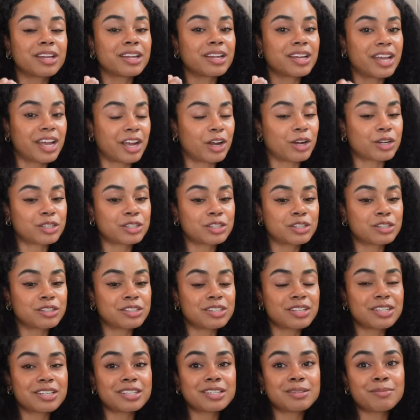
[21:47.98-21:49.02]
and character
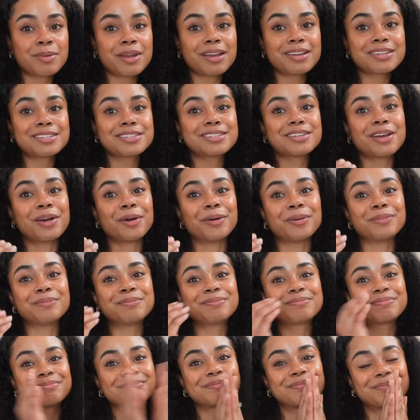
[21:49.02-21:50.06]
to the space. So
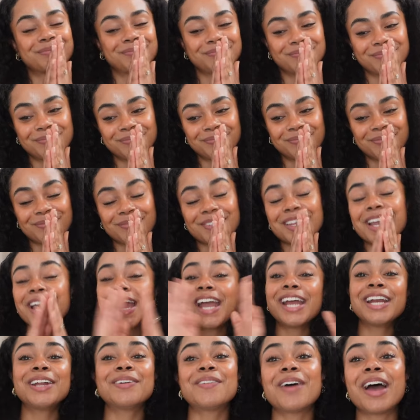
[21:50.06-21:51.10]

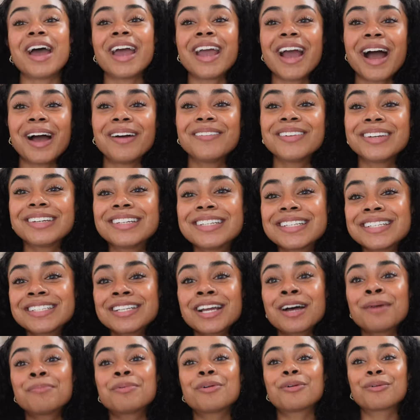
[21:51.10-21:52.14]
anyway, I'm gonna
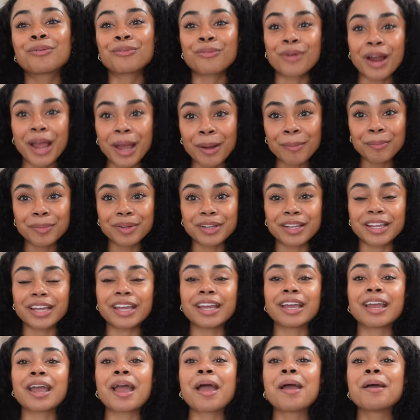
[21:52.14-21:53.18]
stop
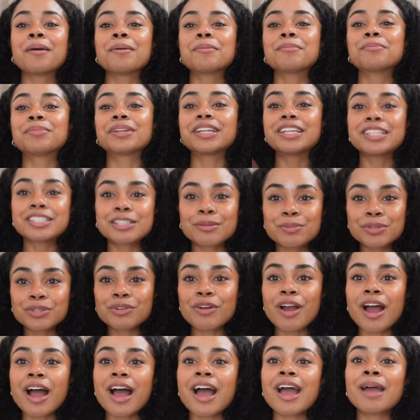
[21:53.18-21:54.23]
rambling. Please
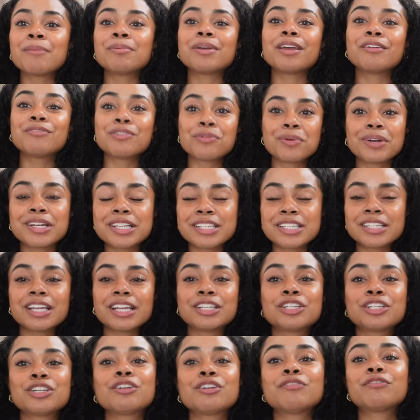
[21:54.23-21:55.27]
subscribe if you want to stay
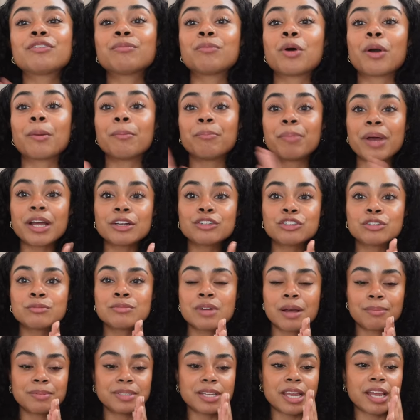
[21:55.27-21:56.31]
tuned for more bedroom
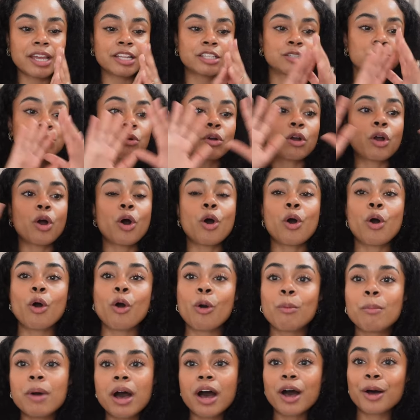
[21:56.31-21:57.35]
updates, more
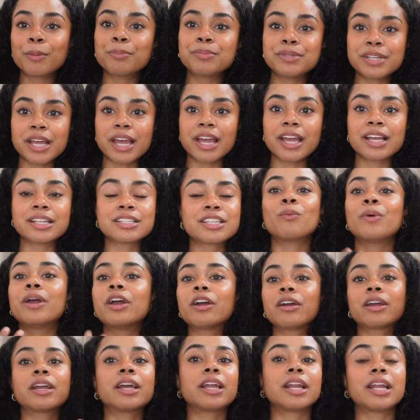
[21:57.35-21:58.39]
home updates. We
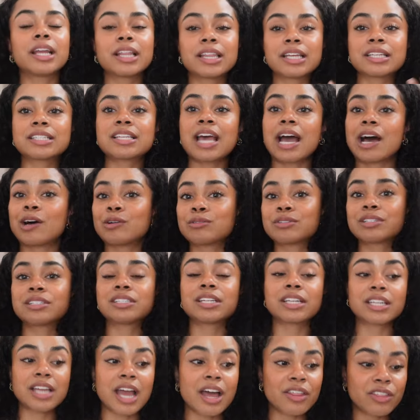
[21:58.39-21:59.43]
are getting this house
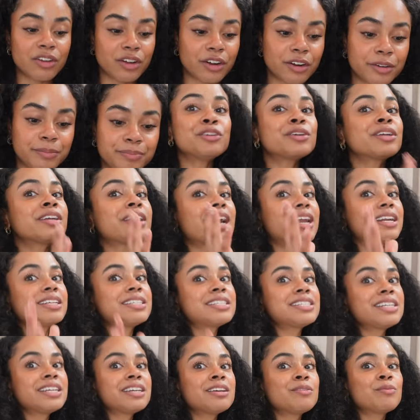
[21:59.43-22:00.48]
together. You can kind of
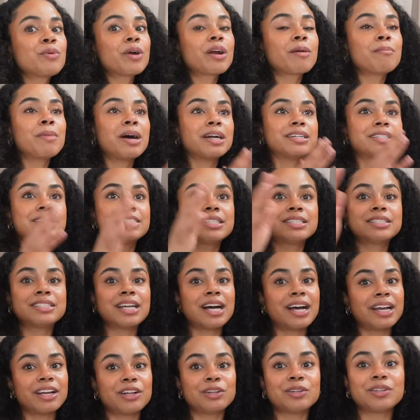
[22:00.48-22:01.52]
see where my
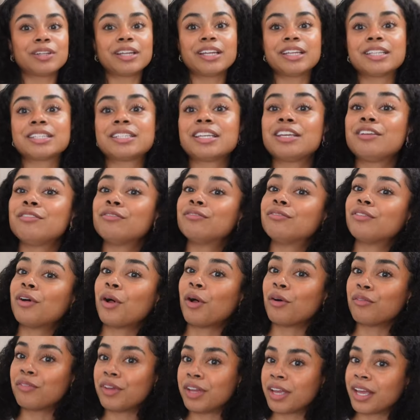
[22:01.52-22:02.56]
style is
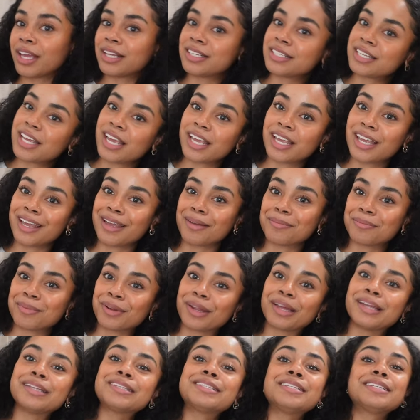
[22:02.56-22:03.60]
evolving and taking
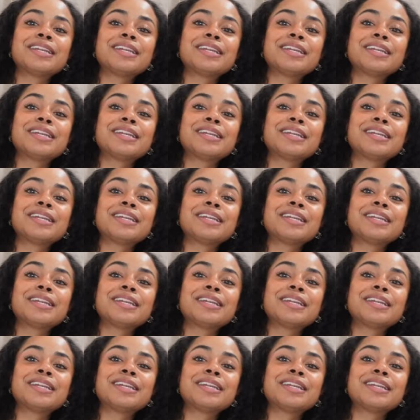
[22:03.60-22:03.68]
place